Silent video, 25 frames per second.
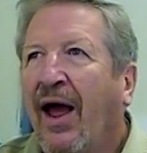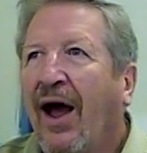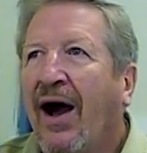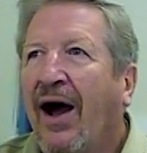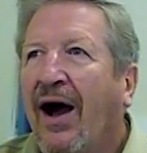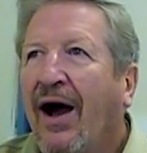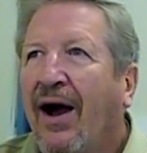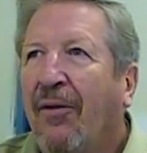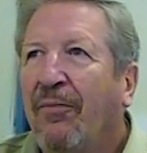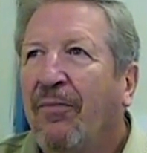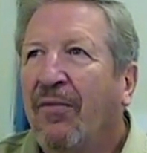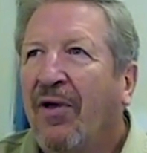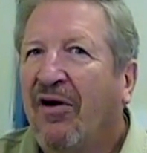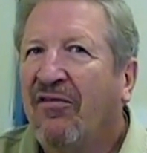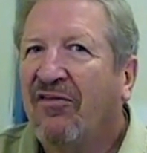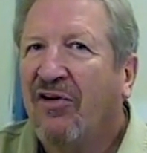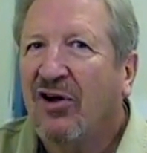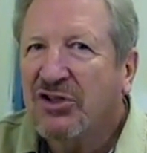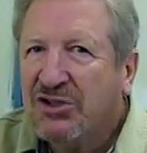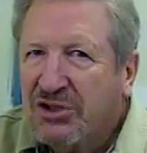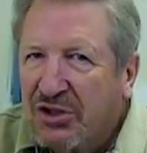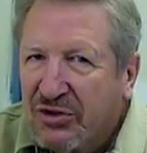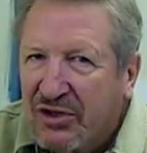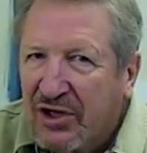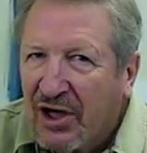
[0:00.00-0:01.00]
I've
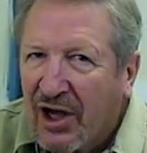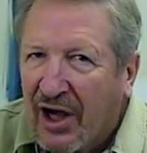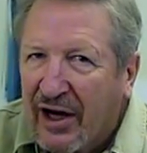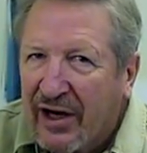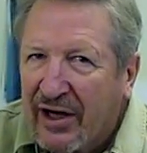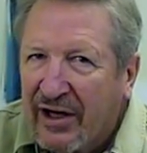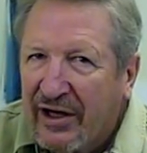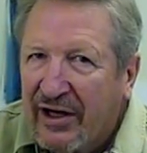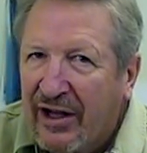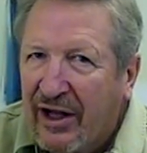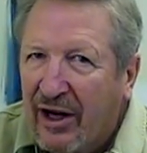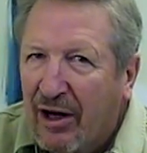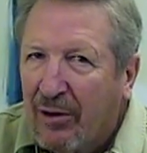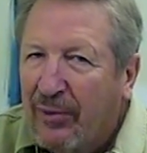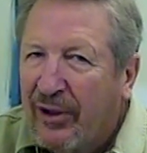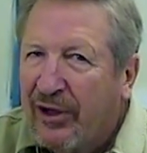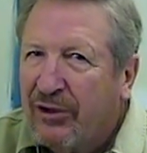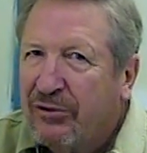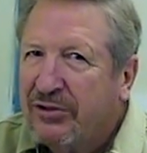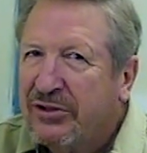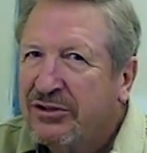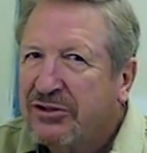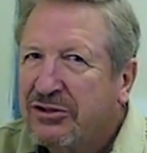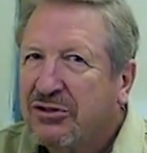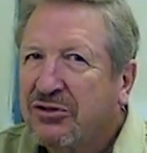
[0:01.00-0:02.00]
also taught in the
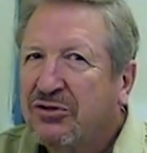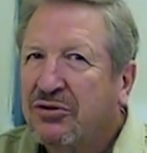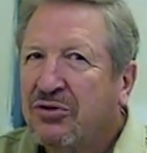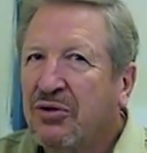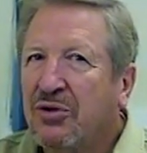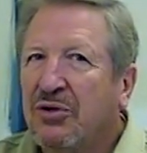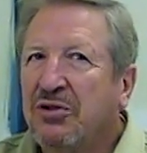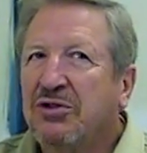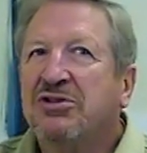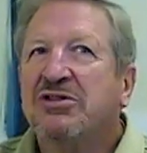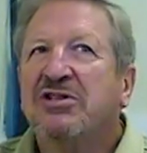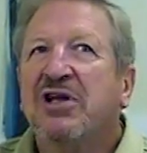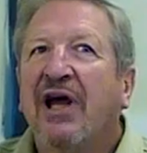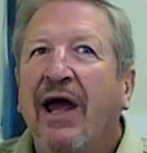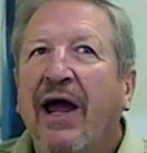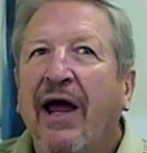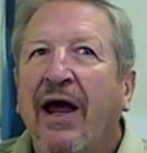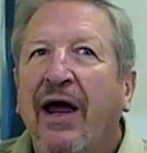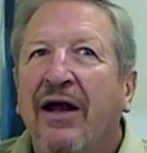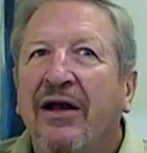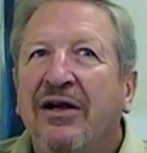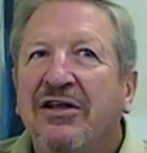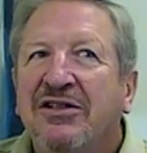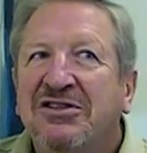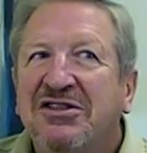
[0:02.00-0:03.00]
elementary schools
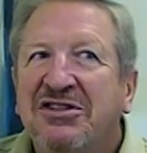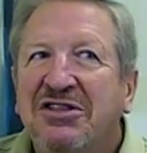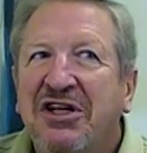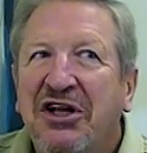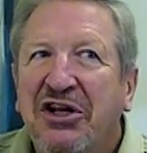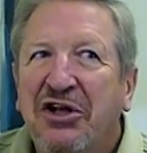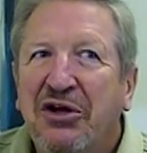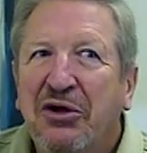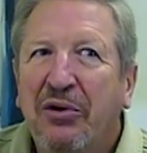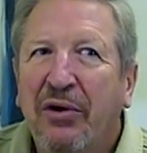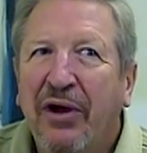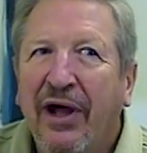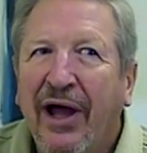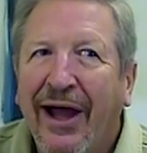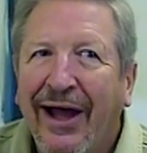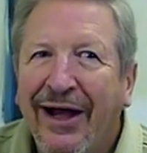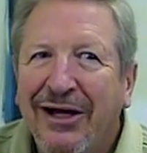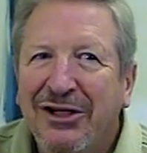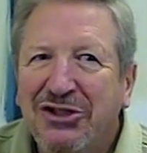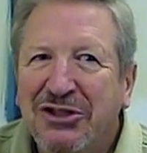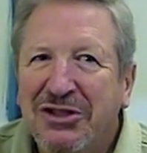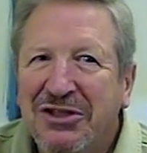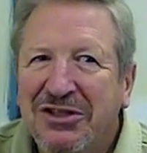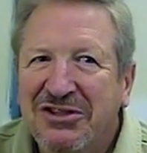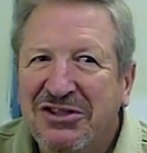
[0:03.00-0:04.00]
and seen the
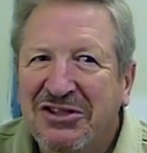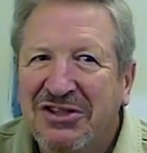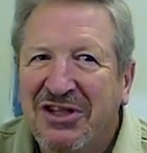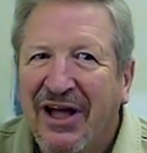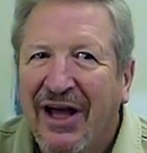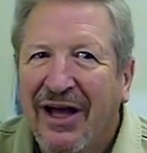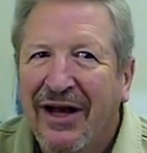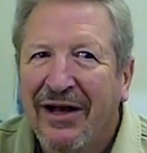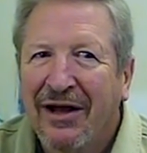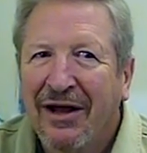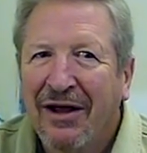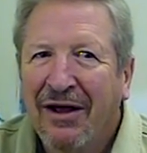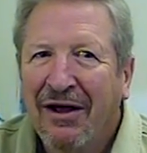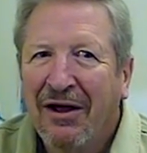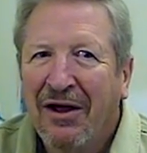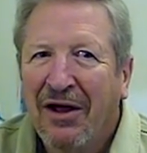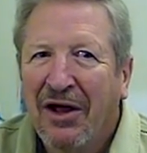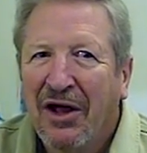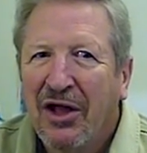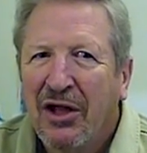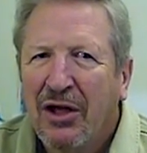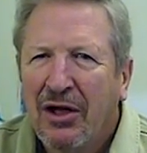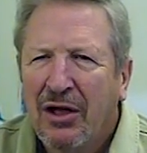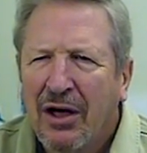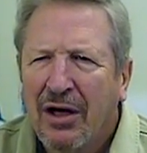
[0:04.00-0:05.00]
reactions that
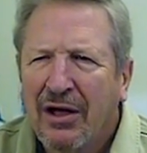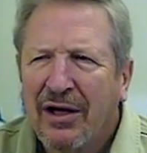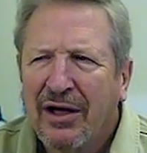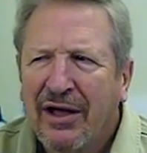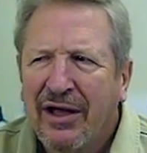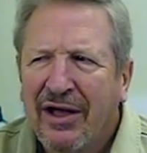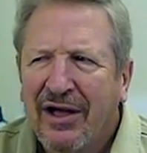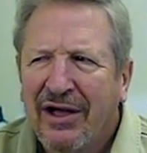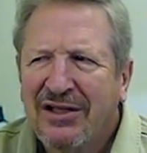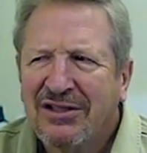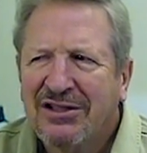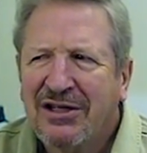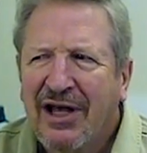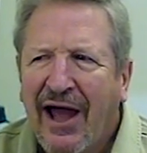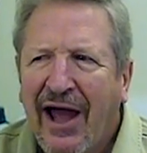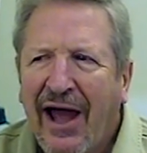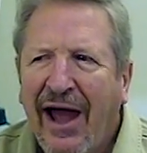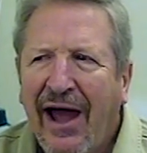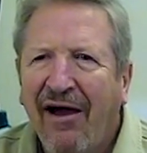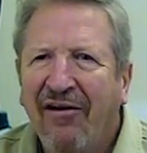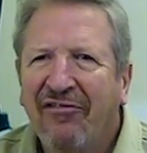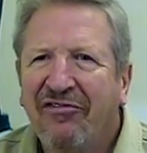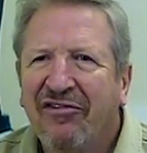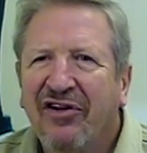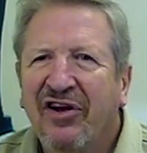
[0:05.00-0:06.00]
young kids
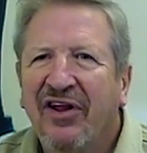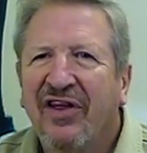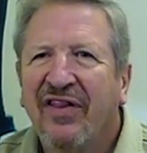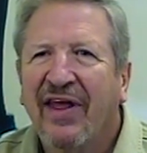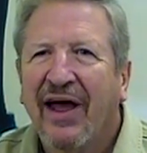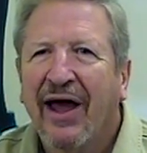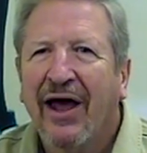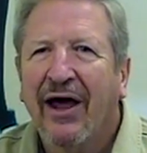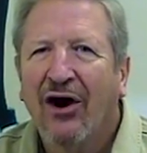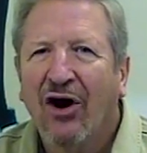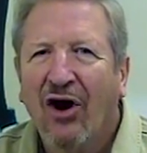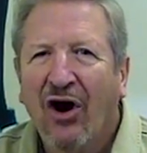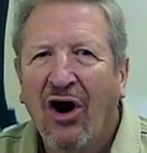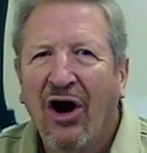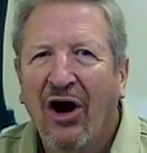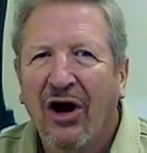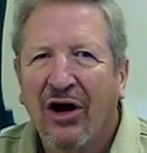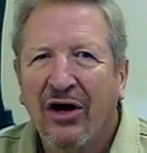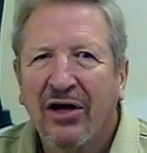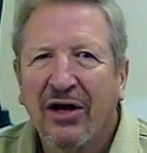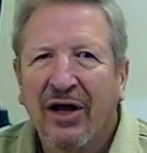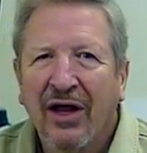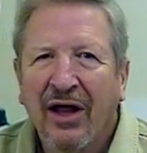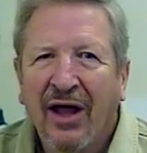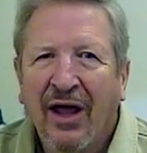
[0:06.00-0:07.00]
have to that
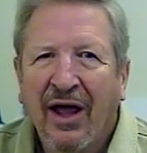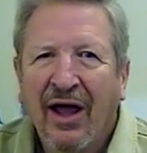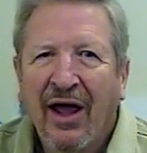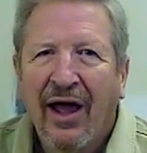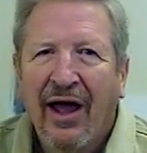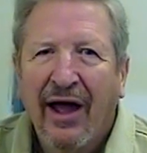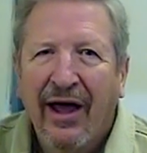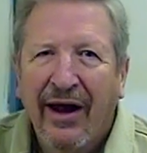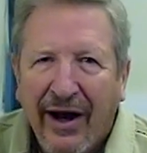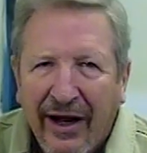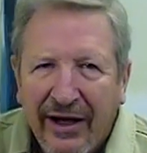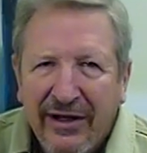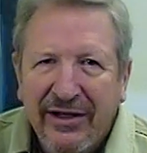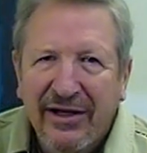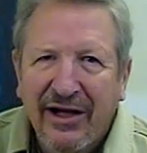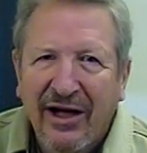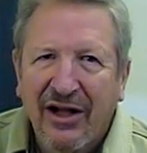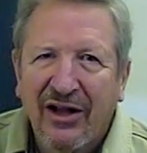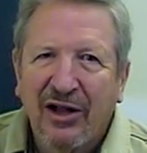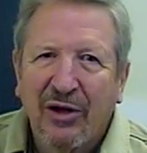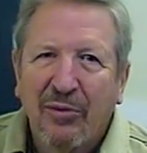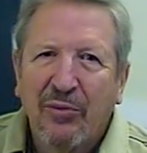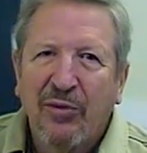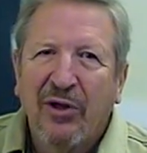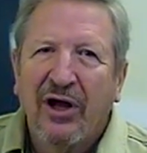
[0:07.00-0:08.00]
art. And I
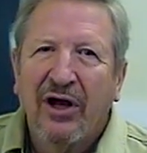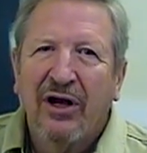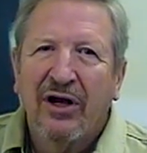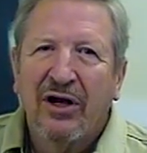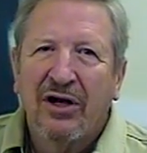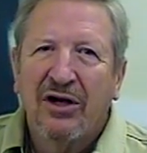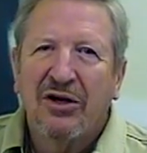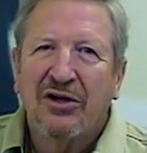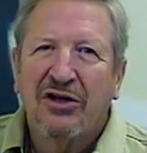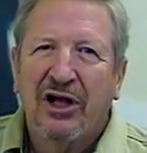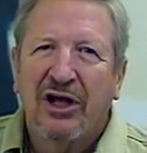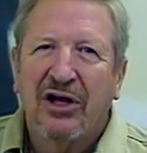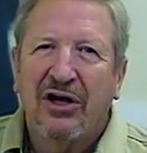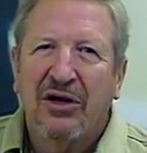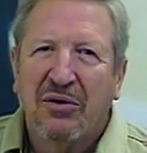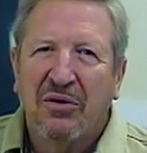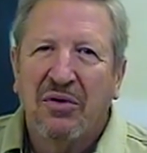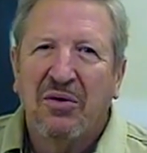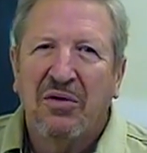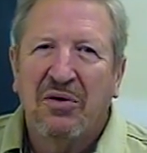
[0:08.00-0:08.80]
tell them that